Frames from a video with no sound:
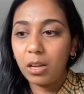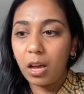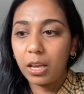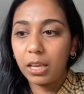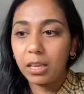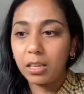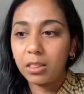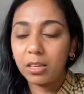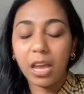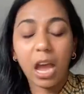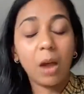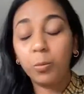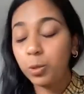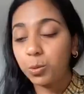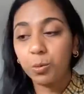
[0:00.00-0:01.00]
like the
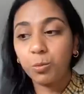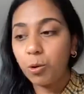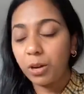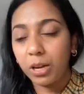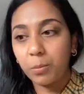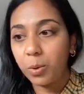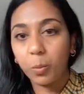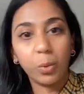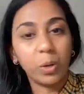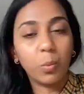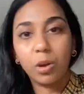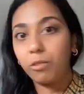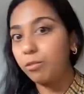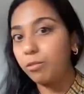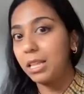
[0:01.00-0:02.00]
cameras were rolling, but we
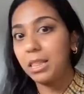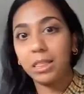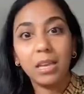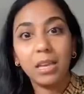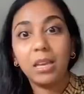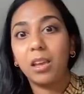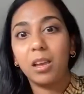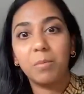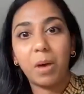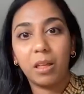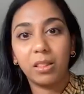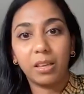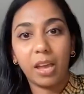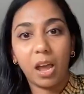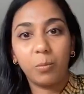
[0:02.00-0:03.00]
weren't really thinking
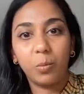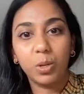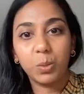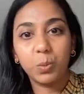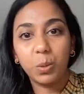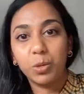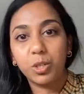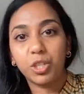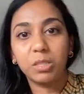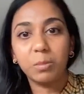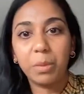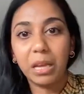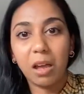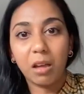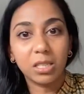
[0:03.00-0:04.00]
about the cameras. We were just
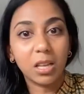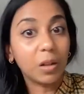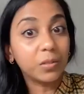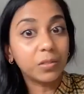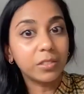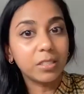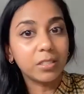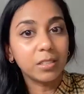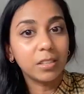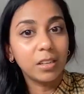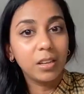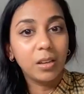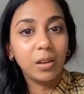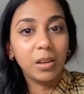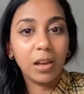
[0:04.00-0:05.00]
being ourselves.
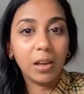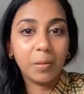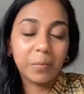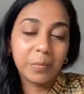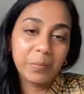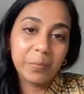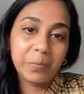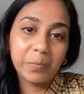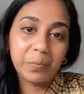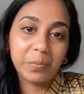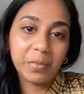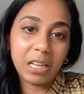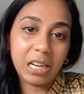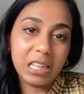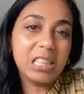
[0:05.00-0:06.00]

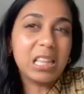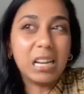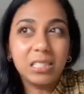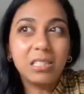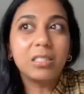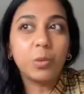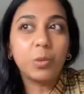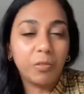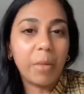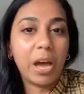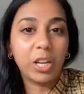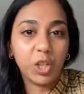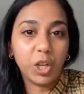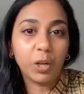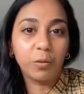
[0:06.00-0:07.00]
I think that's the sort of
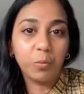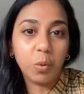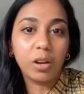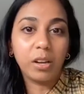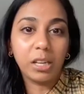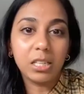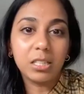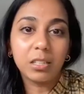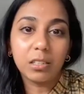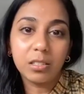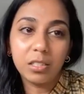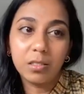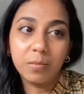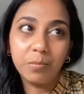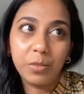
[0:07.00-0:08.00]
magic of what Nida,
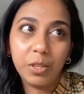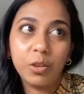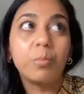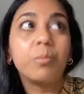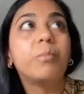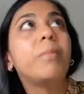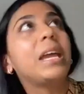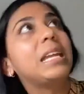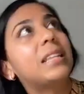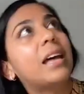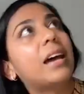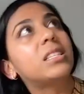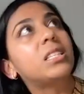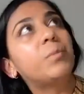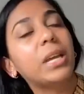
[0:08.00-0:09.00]
you know, made
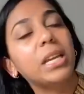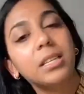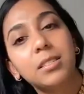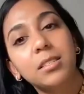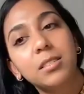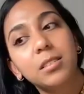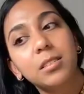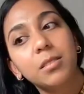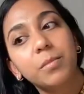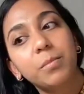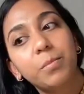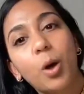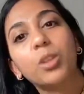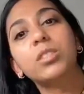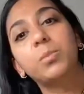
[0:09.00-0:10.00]
that space
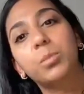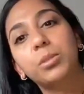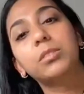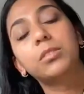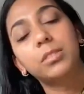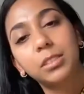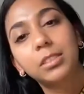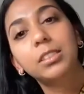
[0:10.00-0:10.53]
possible.